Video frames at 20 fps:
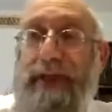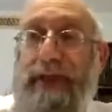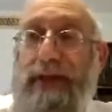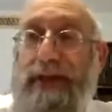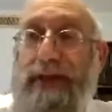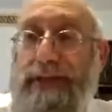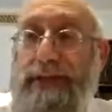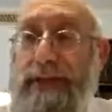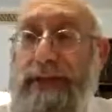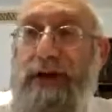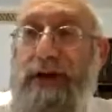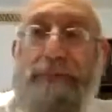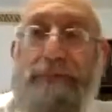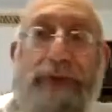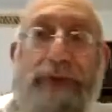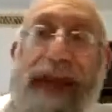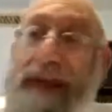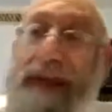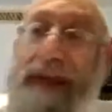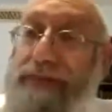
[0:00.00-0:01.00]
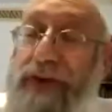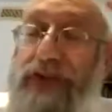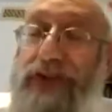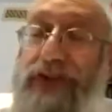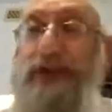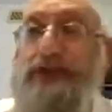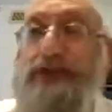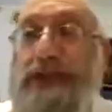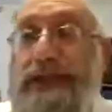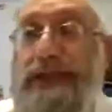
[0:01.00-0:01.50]
So, brain
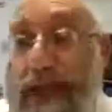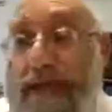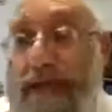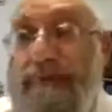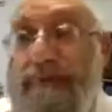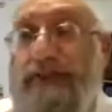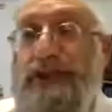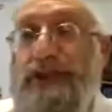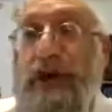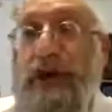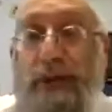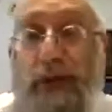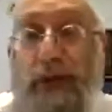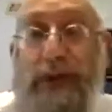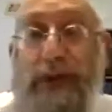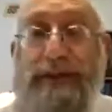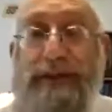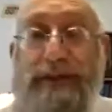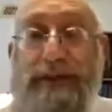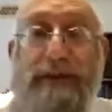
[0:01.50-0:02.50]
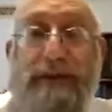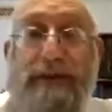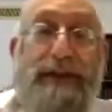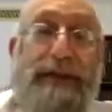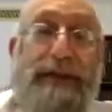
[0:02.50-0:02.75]
nefashos is never doraisa. So they